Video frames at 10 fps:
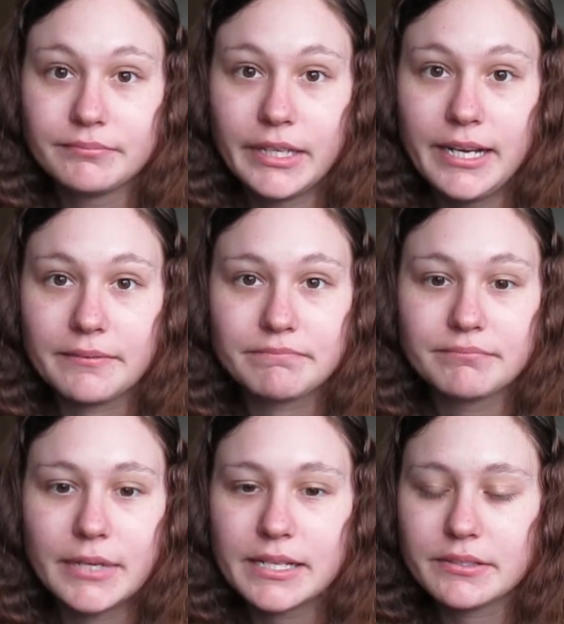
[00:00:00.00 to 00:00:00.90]
yeah,
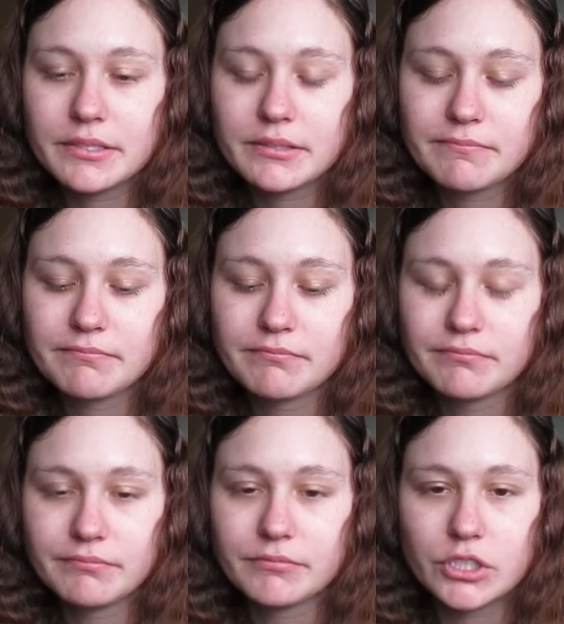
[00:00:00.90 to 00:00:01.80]
it's
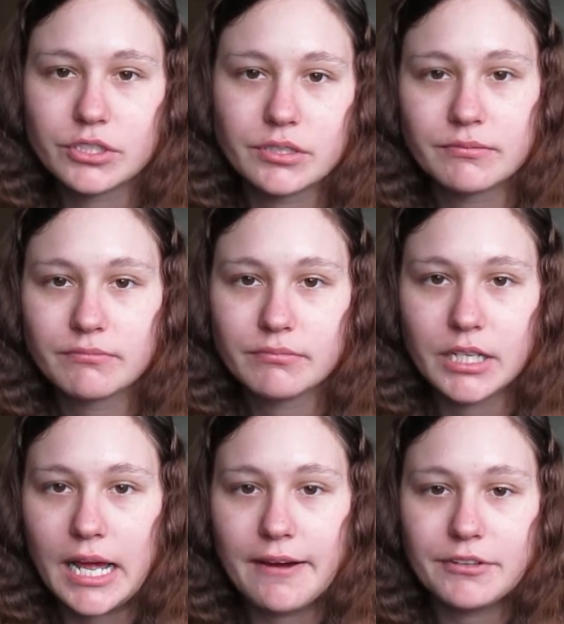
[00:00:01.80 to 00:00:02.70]
just
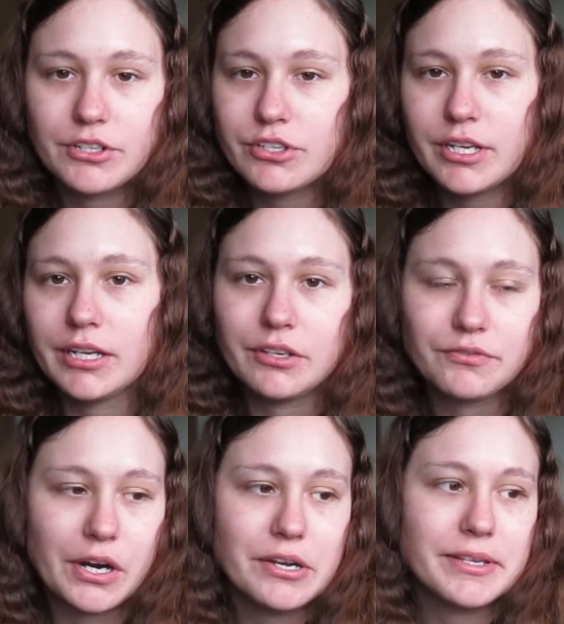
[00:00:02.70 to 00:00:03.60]
an average city as
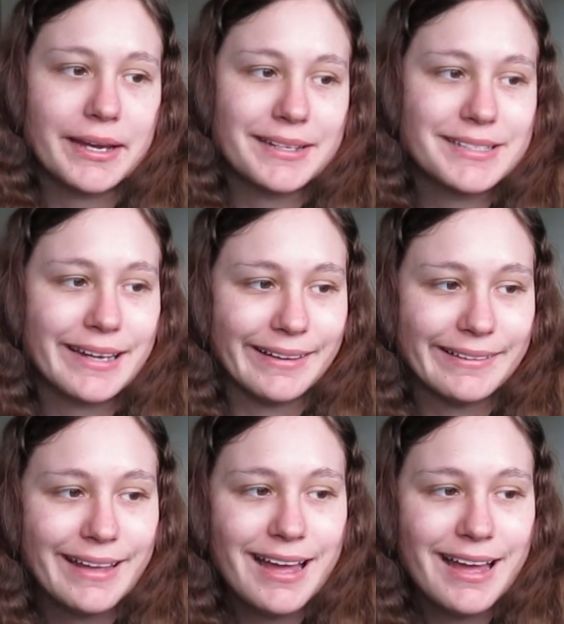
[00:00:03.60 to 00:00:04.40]
far as I can tell.